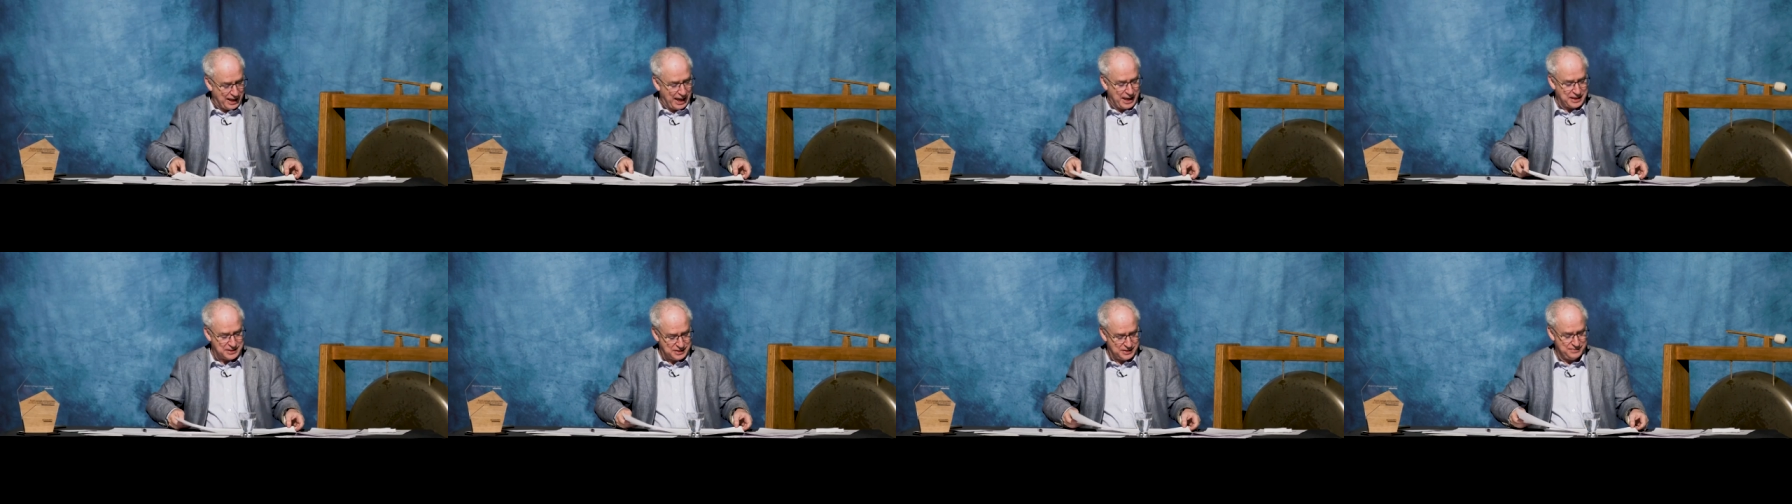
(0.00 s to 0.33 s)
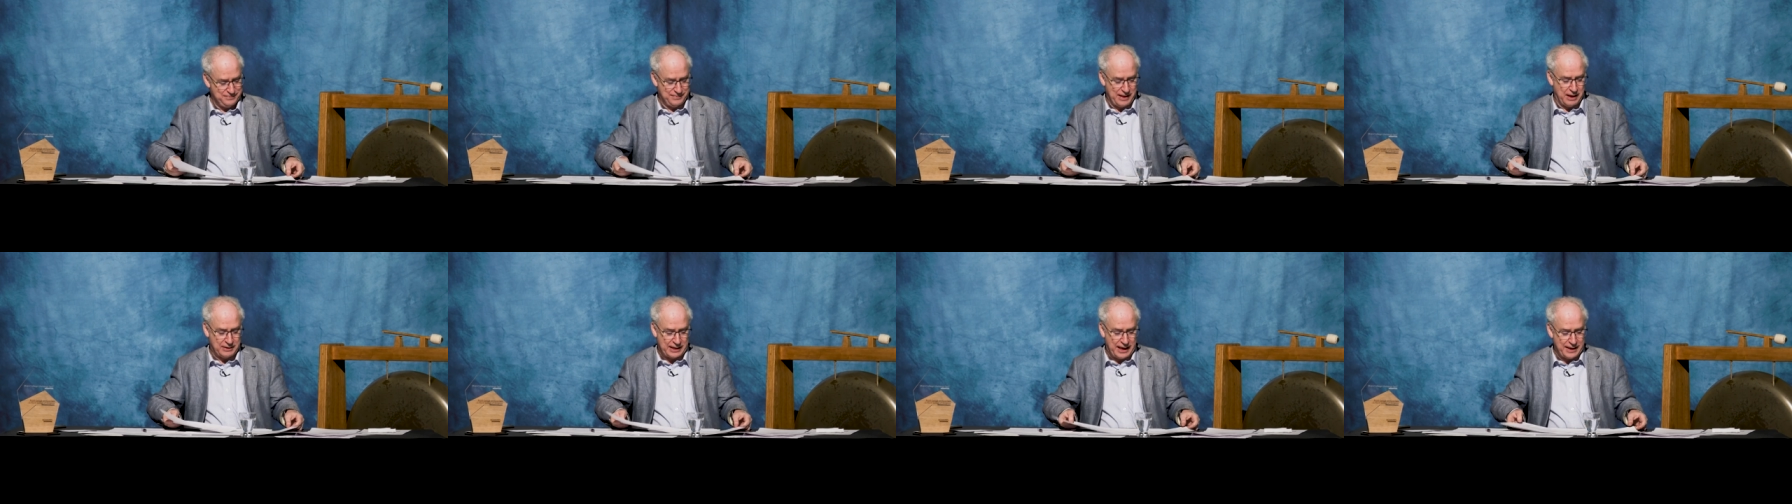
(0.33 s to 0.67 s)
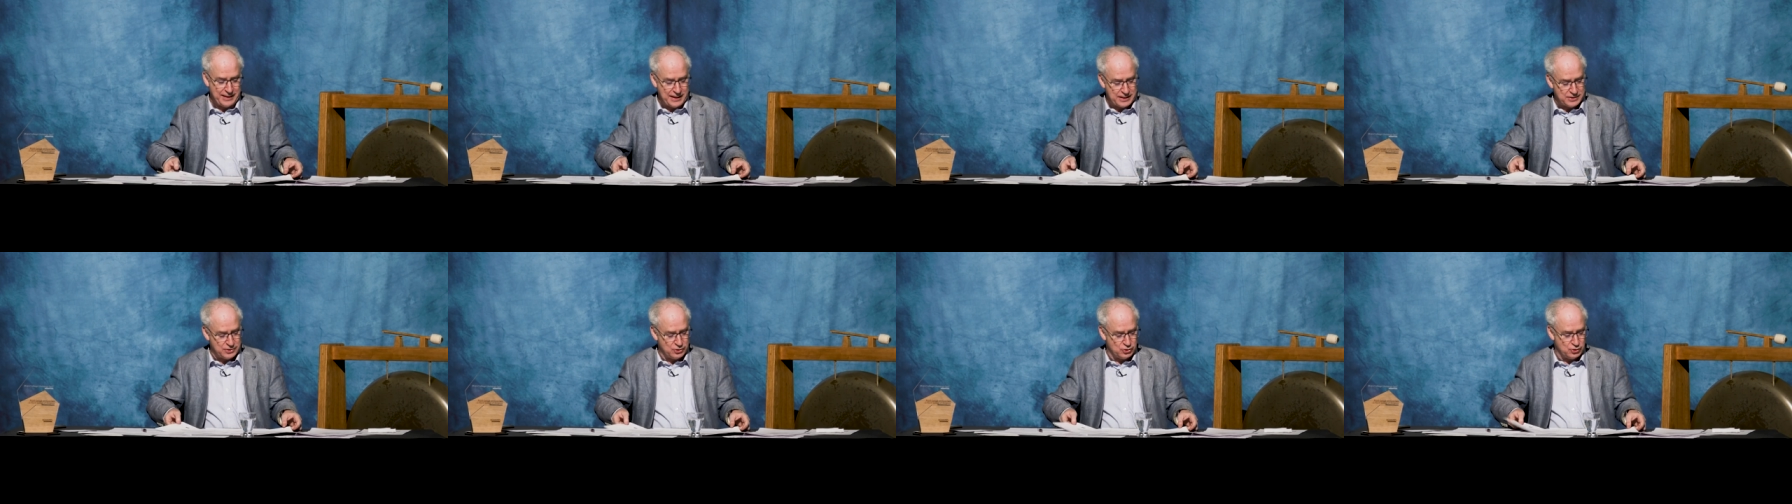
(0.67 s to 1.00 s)
yes. Yeah.
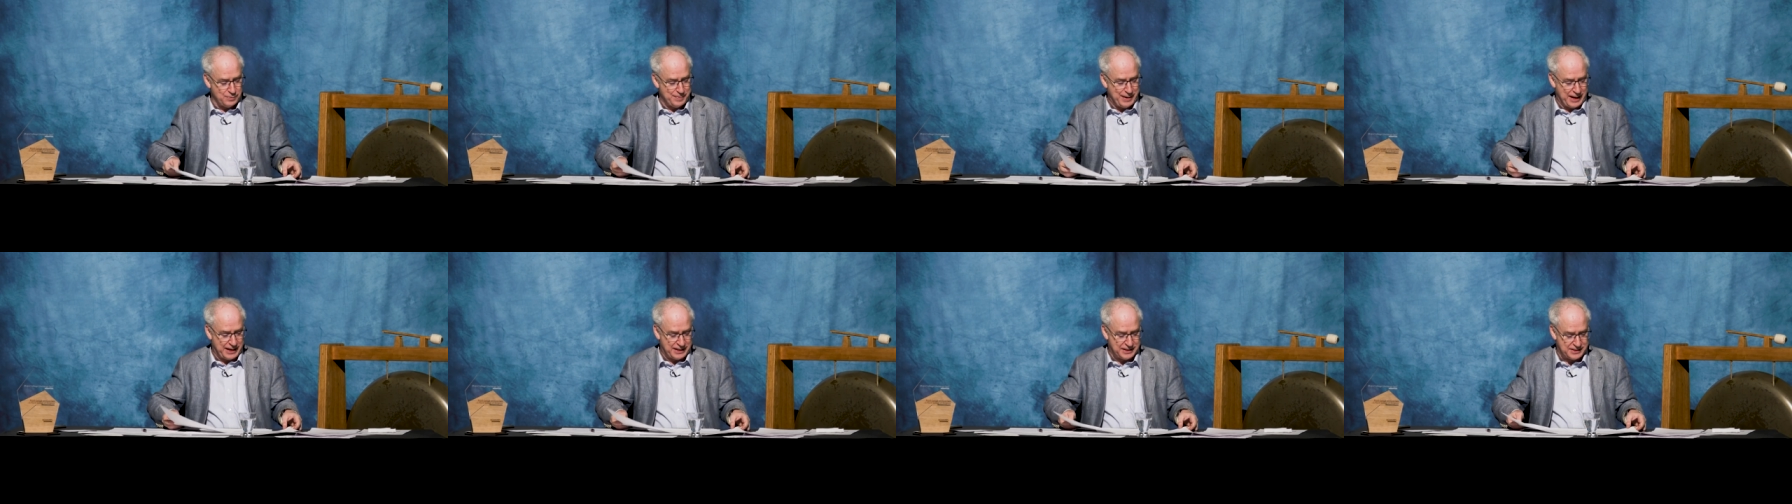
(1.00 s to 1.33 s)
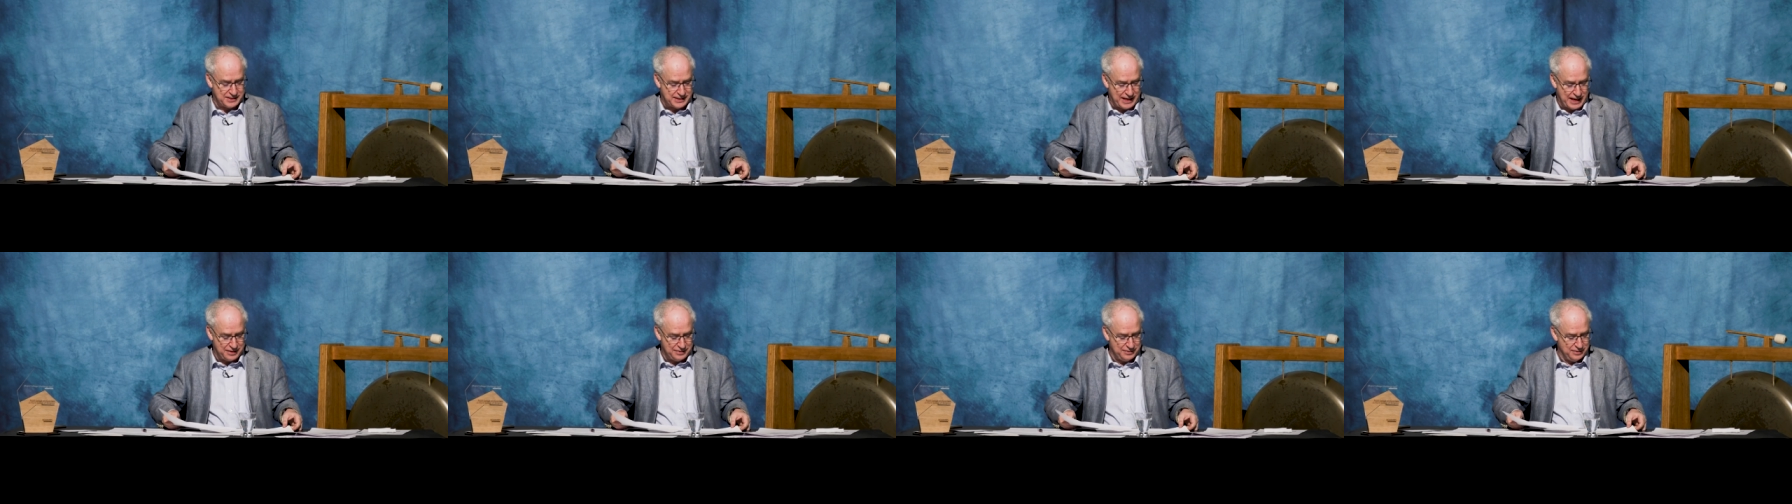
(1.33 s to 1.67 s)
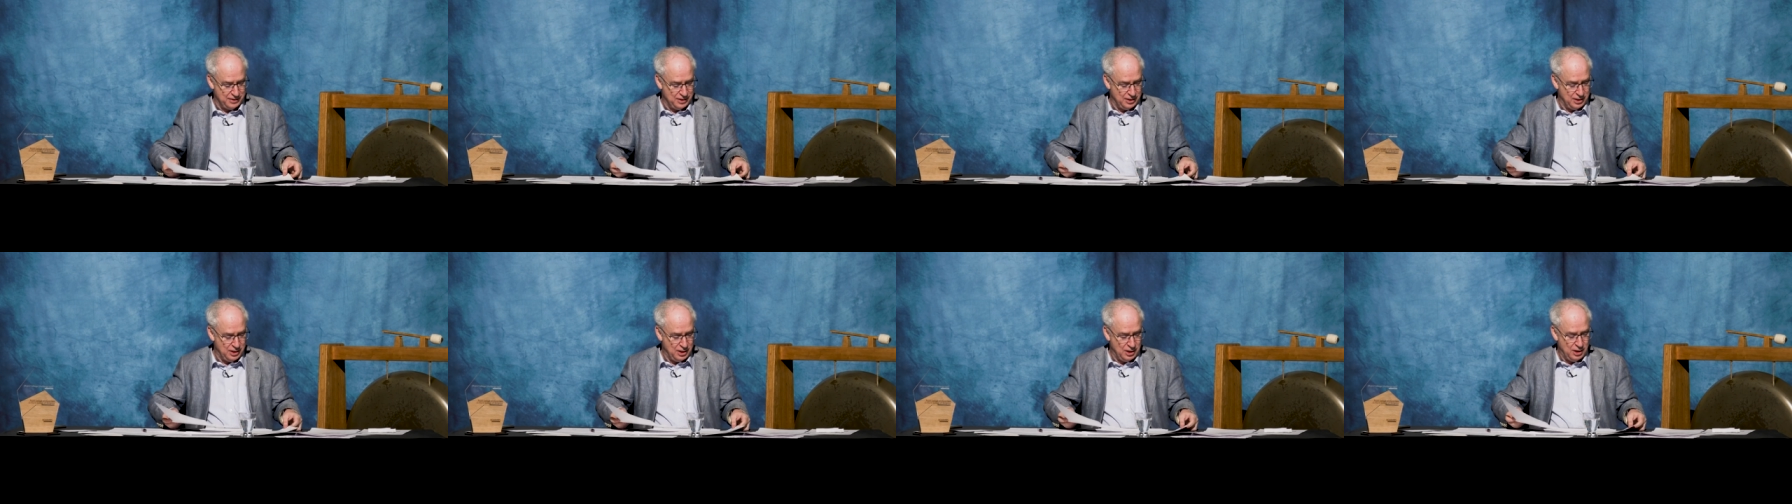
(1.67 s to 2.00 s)
Okay, that's a trepanning set.
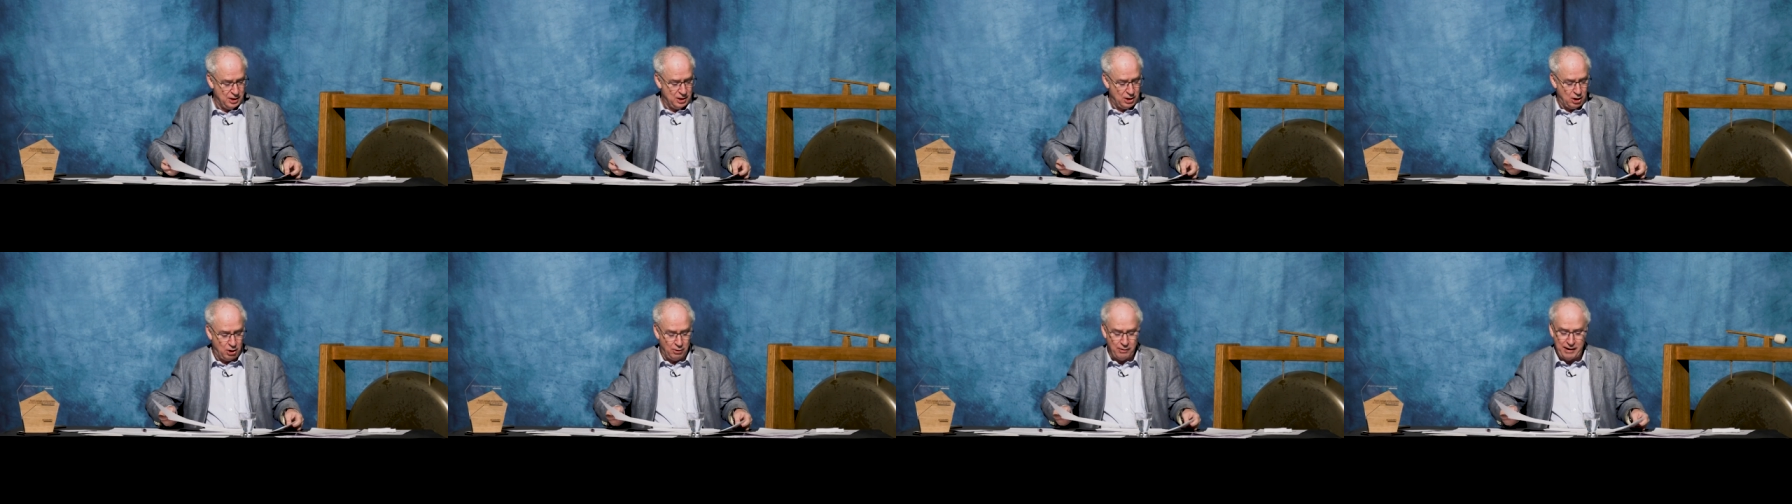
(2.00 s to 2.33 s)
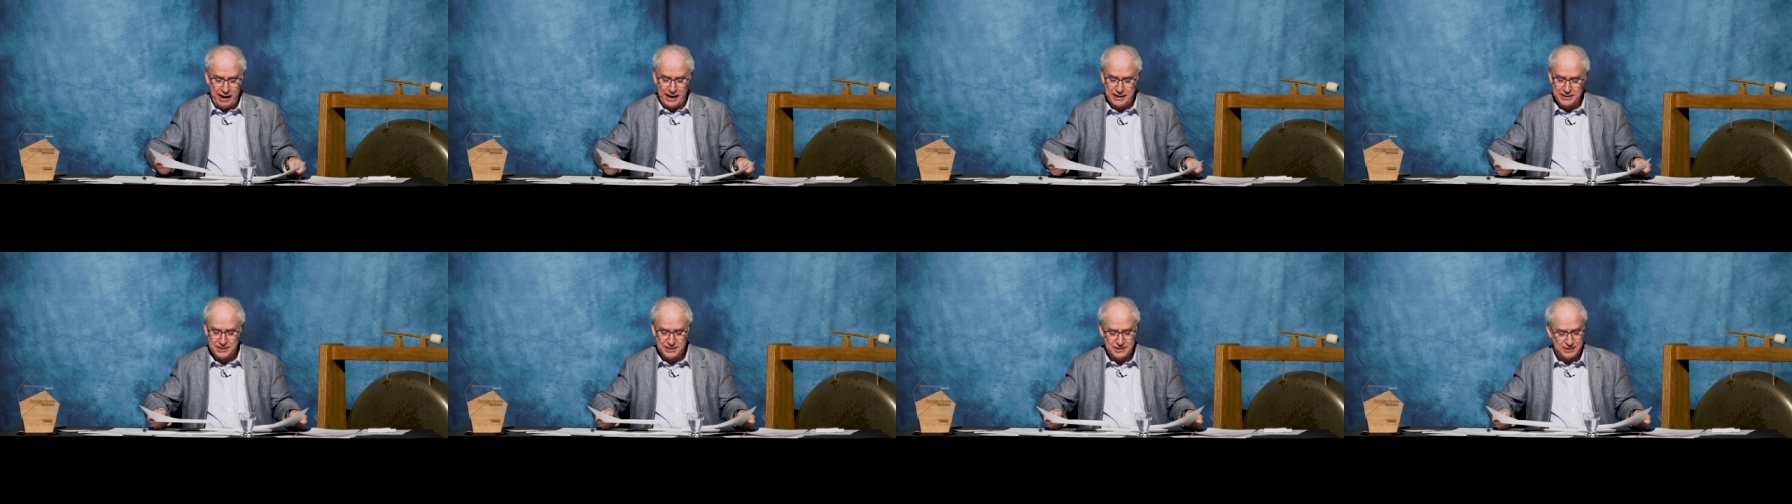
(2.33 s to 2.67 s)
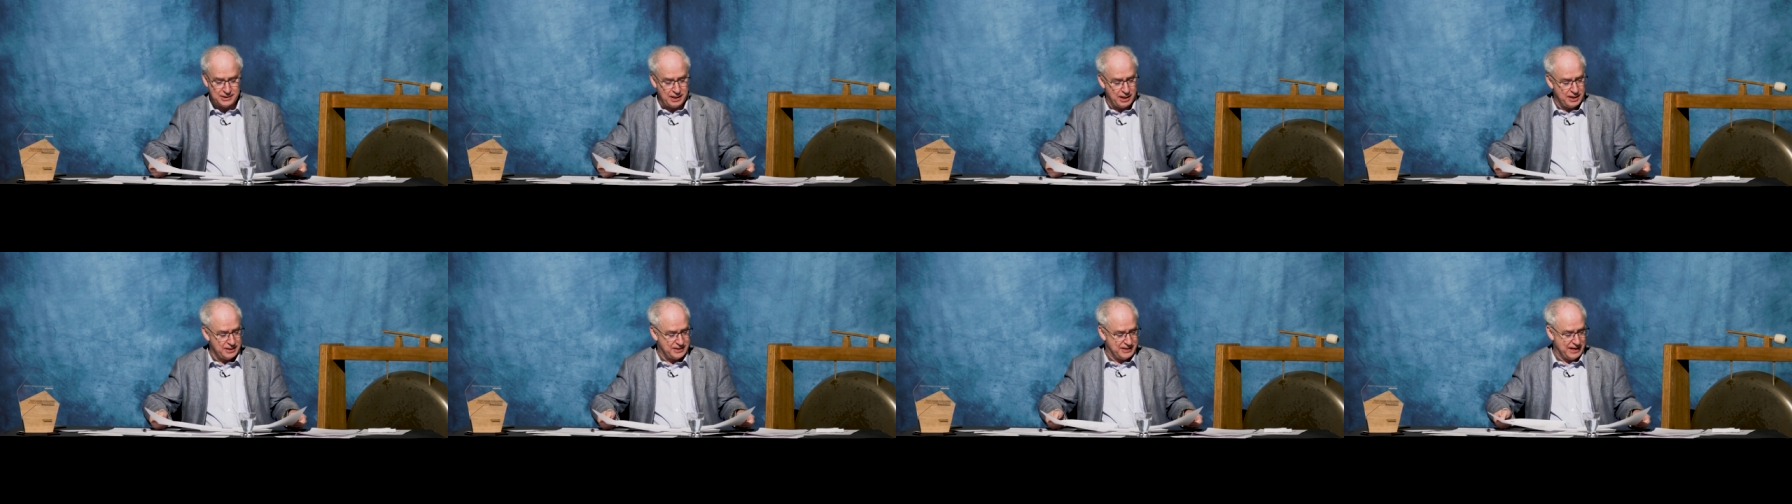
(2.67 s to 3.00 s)
All right,
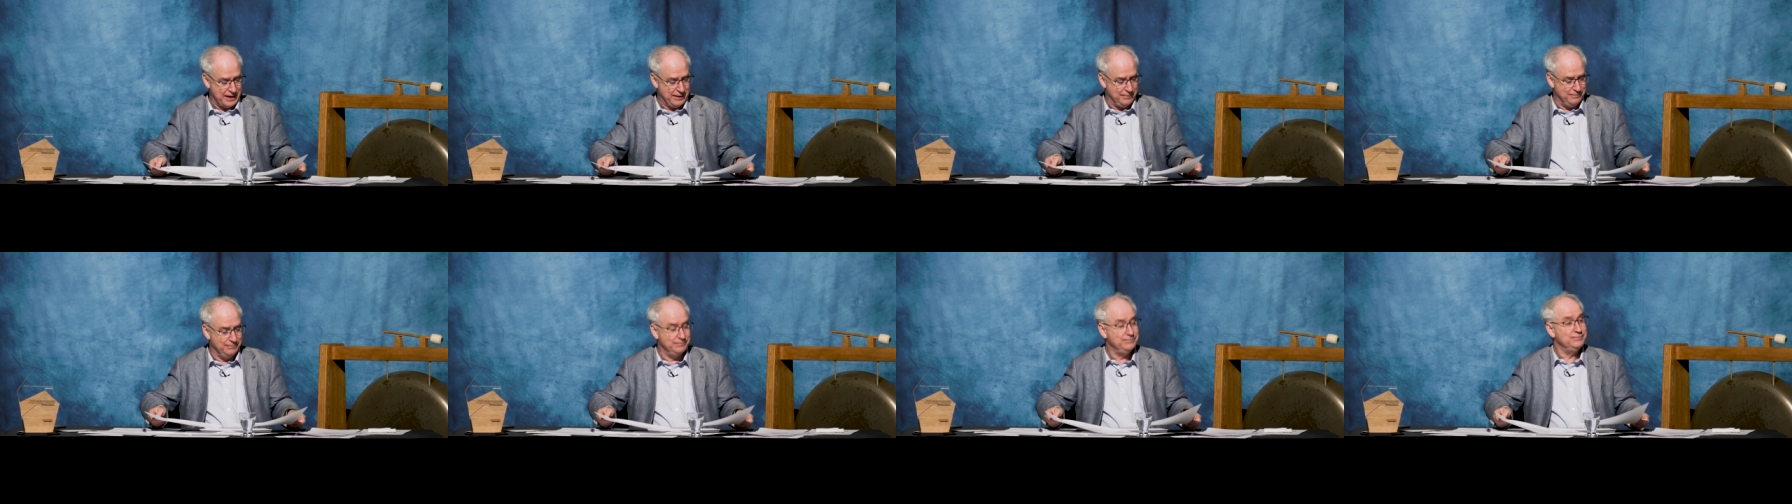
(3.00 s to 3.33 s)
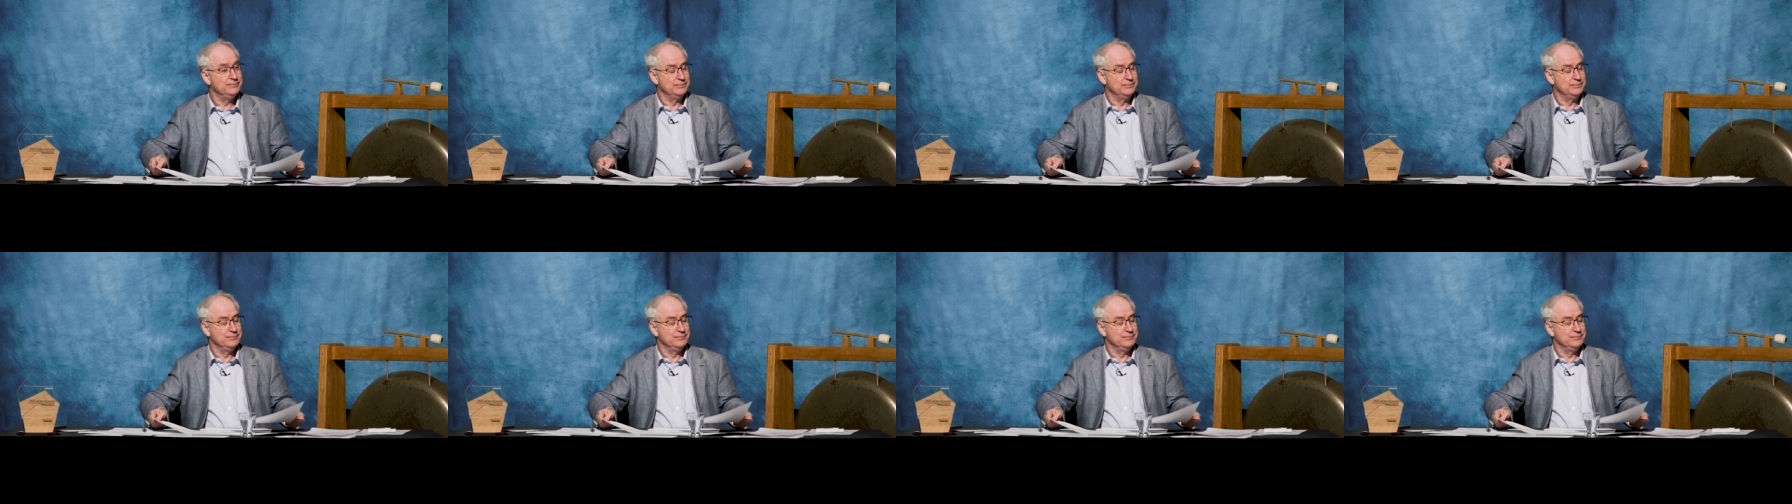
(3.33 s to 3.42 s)
starter.